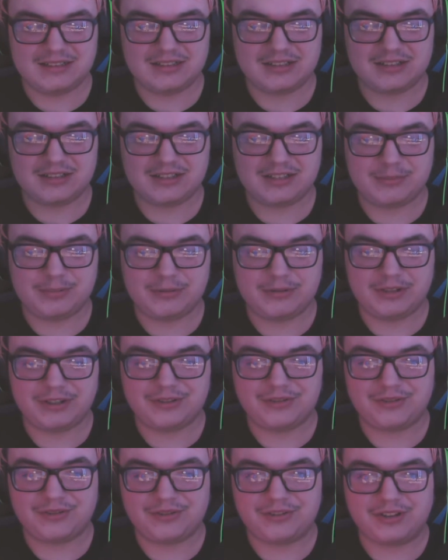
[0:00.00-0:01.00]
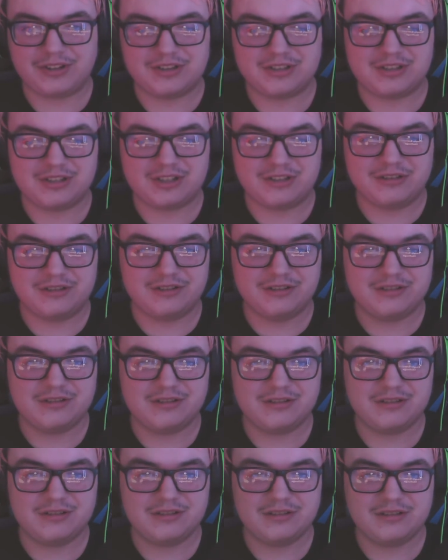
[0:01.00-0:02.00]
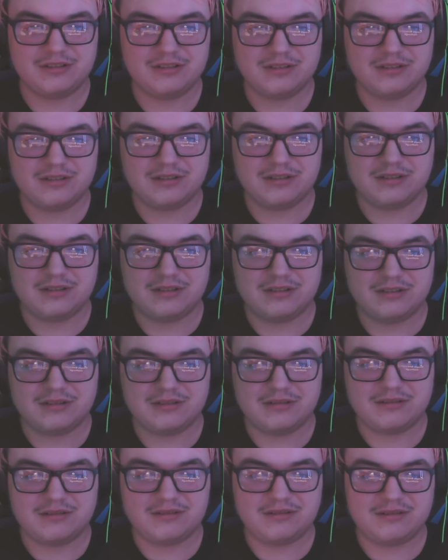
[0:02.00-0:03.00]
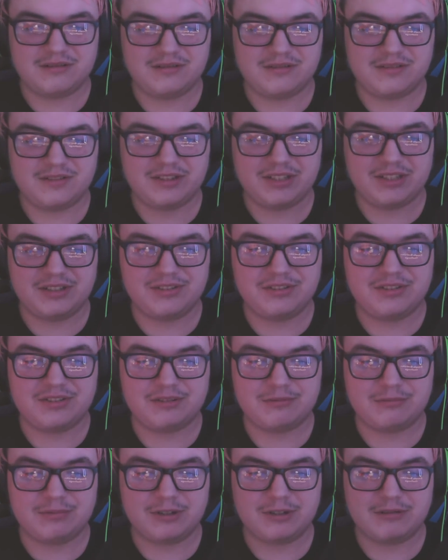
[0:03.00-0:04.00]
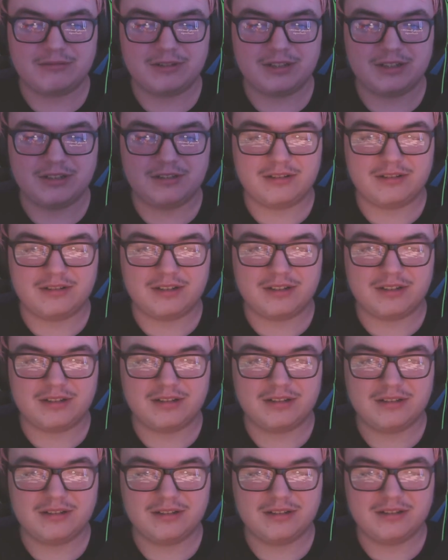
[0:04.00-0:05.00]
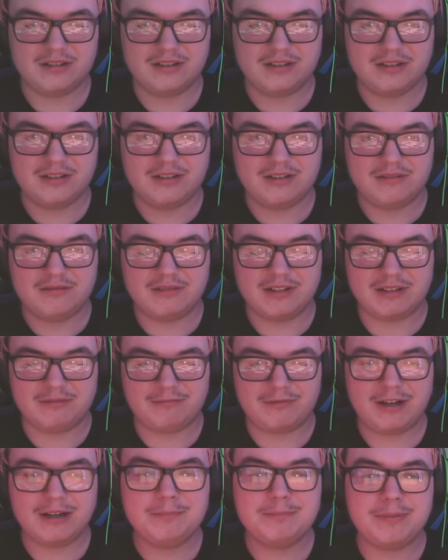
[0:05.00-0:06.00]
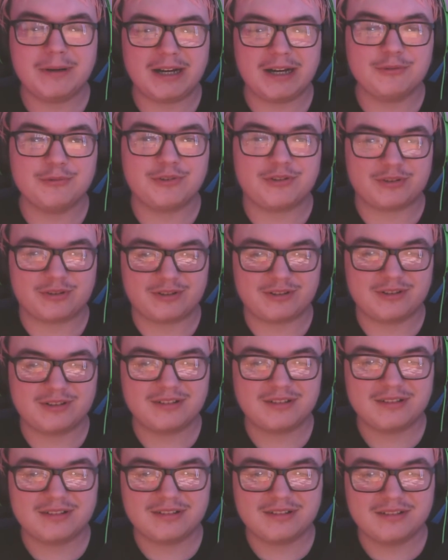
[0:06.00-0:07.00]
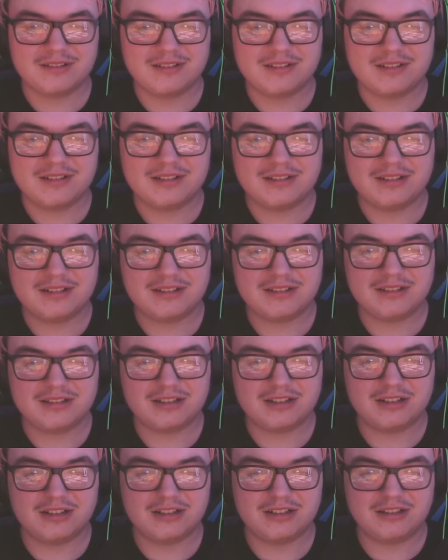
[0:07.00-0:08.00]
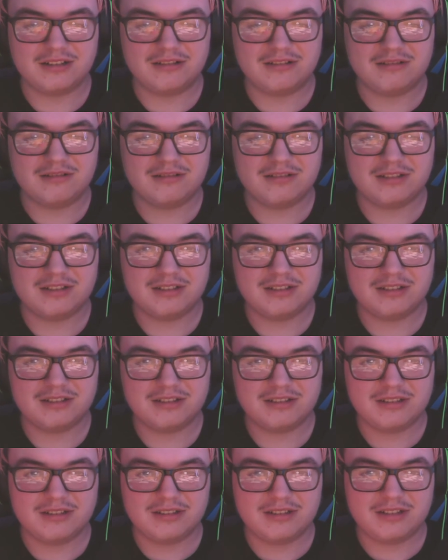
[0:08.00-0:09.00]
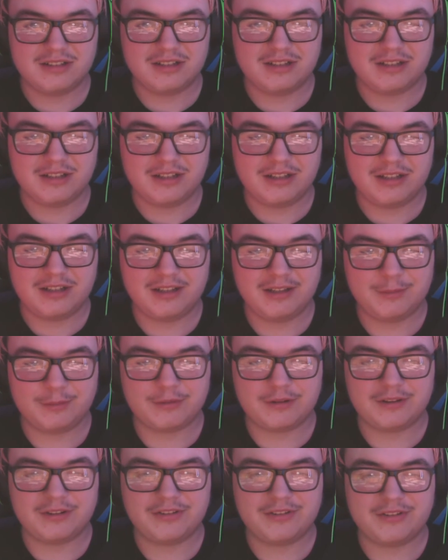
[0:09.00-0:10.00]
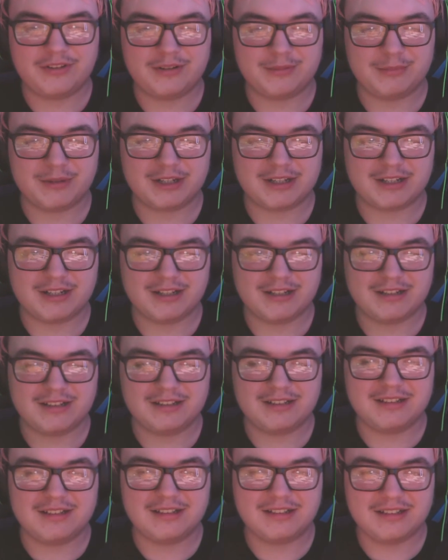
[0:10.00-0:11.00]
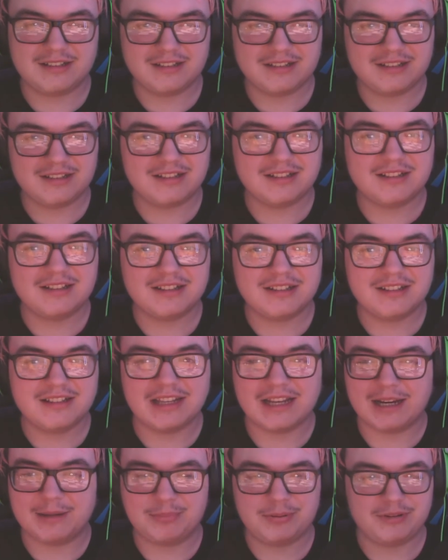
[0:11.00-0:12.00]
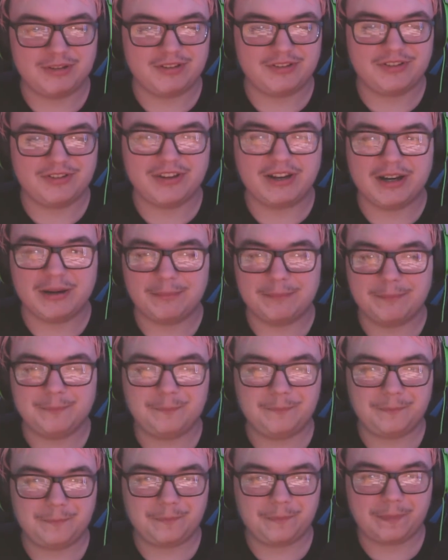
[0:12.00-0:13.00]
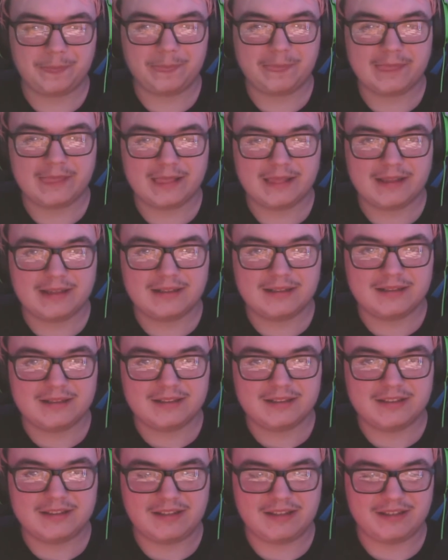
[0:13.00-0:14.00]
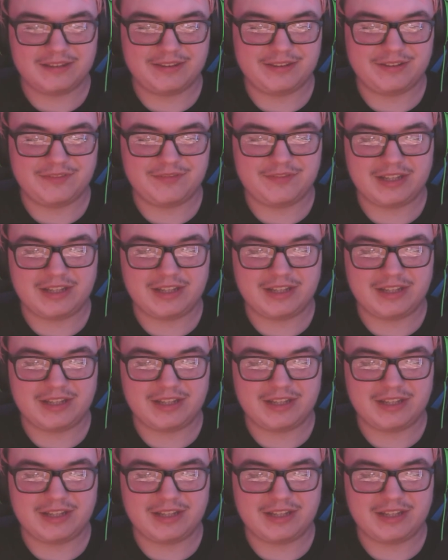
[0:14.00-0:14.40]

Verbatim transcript: Couple exercise challenge. Okie dokie. That's so weird. Wait, do you? Wait, why Bowser? Oh. Oh. Woo-hoo, woo-hoo, hit us. Oh my god. Yeah, please stop. Deadlift.